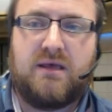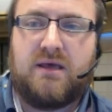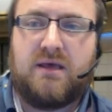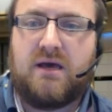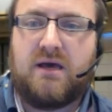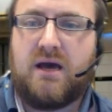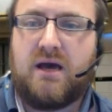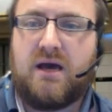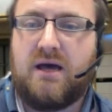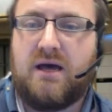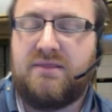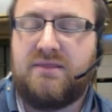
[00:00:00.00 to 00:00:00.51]

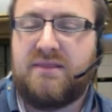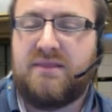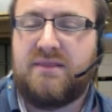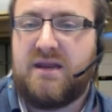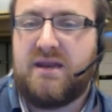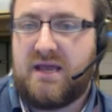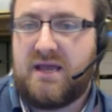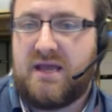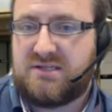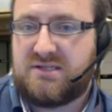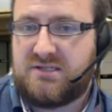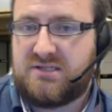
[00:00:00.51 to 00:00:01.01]
And
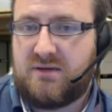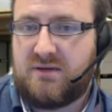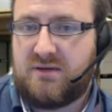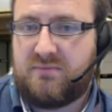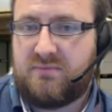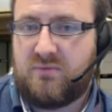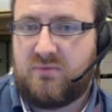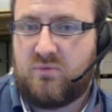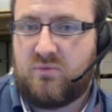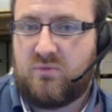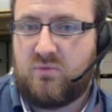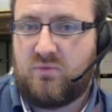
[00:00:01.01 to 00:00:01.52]
then next
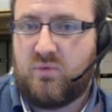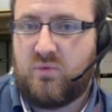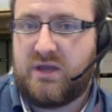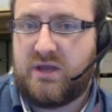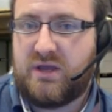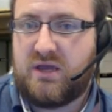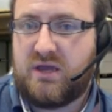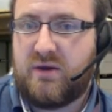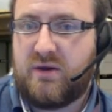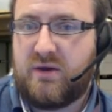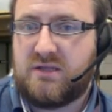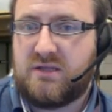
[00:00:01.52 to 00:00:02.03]
up, we're
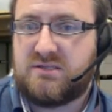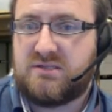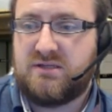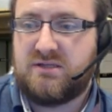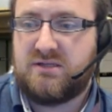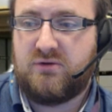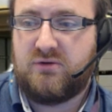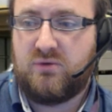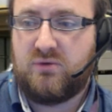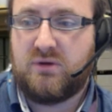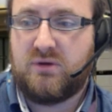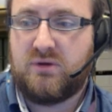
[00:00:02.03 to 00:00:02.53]
going
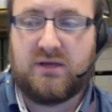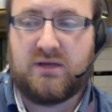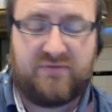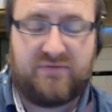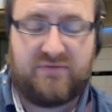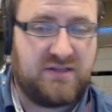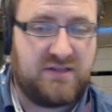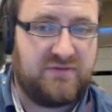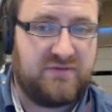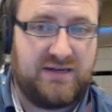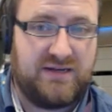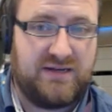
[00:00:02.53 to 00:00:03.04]
to
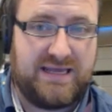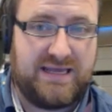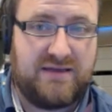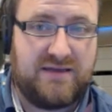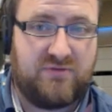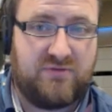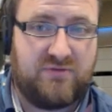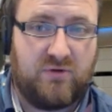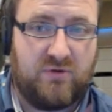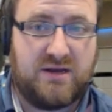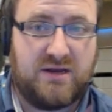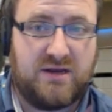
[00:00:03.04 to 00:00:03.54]
effectively
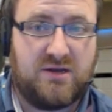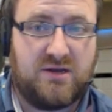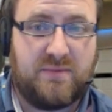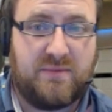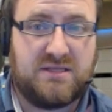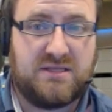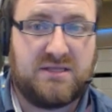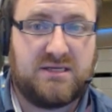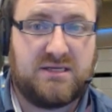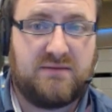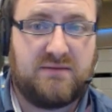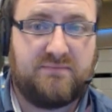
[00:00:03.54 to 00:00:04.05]
leave or end our
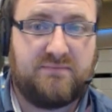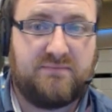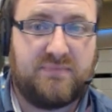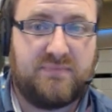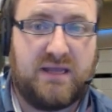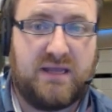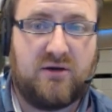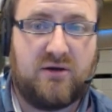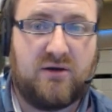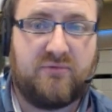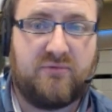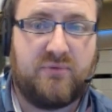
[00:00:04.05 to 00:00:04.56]
meeting.
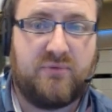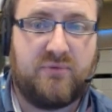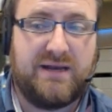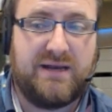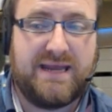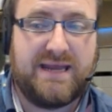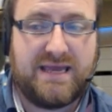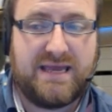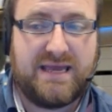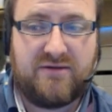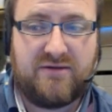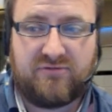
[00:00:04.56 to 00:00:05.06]
Now if we
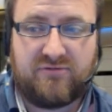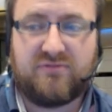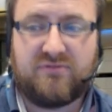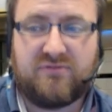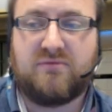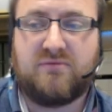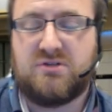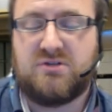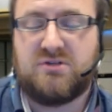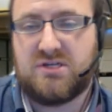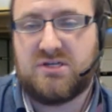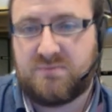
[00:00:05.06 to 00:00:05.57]
leave,
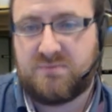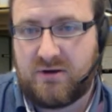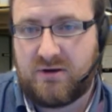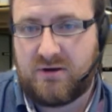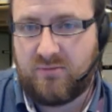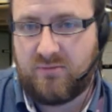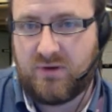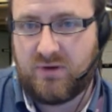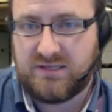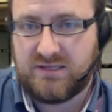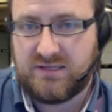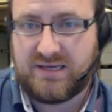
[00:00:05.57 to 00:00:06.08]
just bear
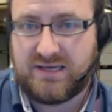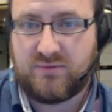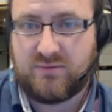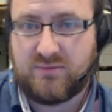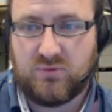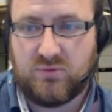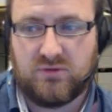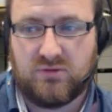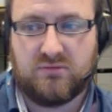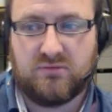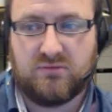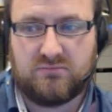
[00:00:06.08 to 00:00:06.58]
in mind that
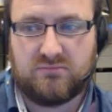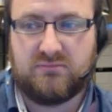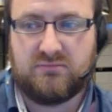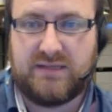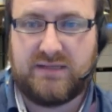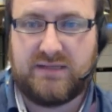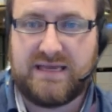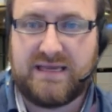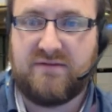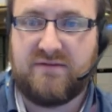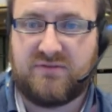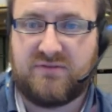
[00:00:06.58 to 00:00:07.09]
will
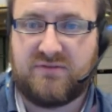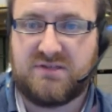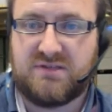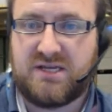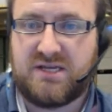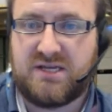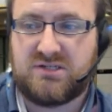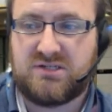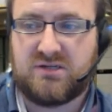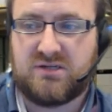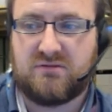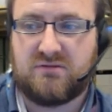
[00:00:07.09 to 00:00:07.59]
leave the
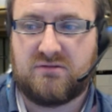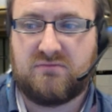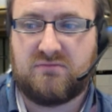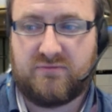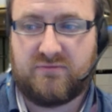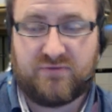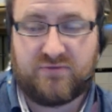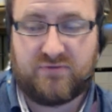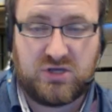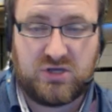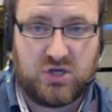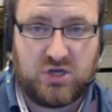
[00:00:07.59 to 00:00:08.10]
session
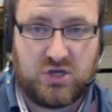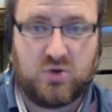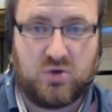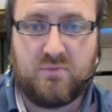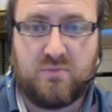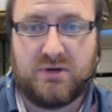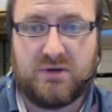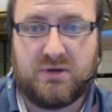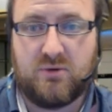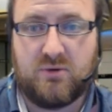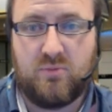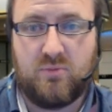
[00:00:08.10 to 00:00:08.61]
for
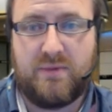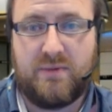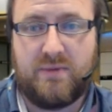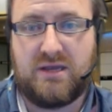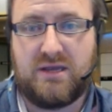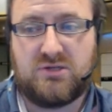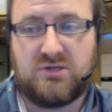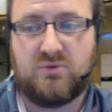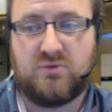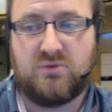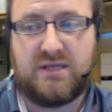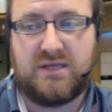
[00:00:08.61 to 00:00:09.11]
you, but it will
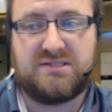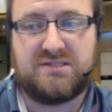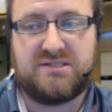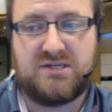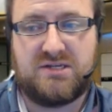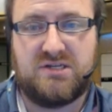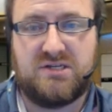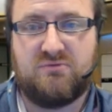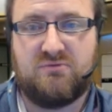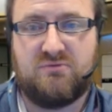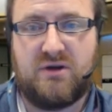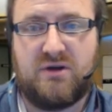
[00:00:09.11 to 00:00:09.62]
make sure that
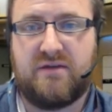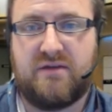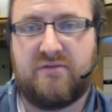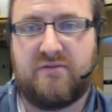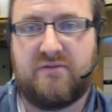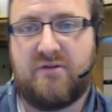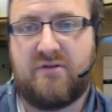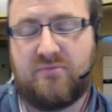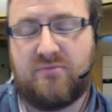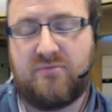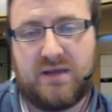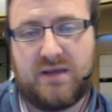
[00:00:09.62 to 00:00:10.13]
session is running
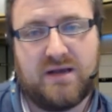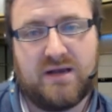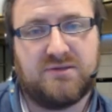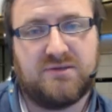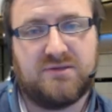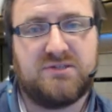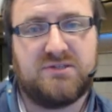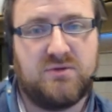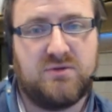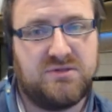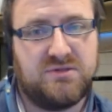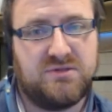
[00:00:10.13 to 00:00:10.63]
for everybody
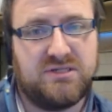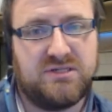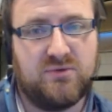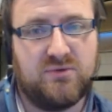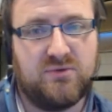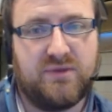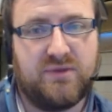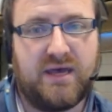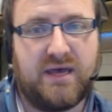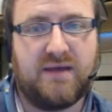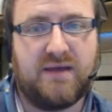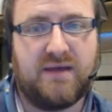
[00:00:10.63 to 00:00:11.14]
else who's
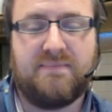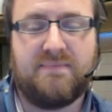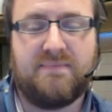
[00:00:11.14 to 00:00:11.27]
still there.